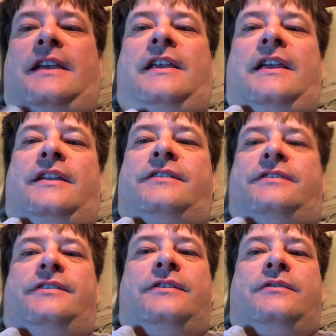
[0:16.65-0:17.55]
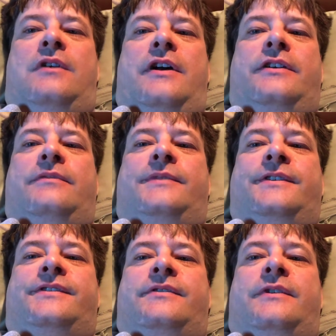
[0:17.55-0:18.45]
I can't do
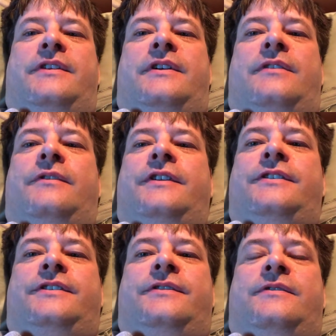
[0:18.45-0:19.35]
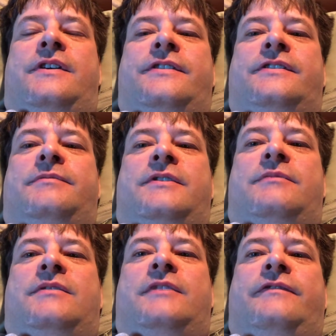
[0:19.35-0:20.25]
audiobooks the way that I wanted to, or I just put them
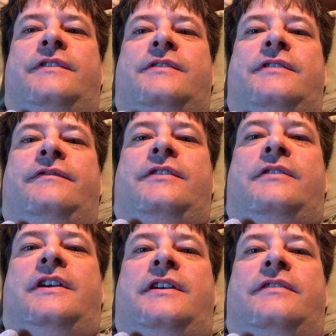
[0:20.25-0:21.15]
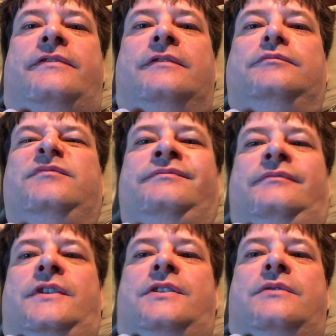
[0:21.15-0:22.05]
on my phone, even though I have
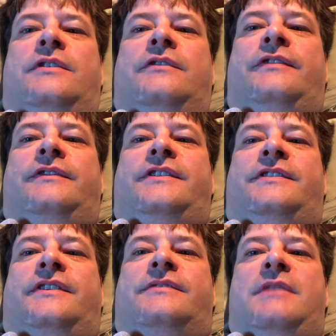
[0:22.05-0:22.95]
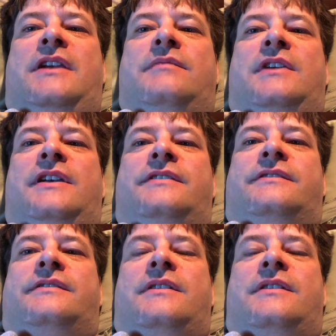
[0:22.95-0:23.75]
256 megabytes.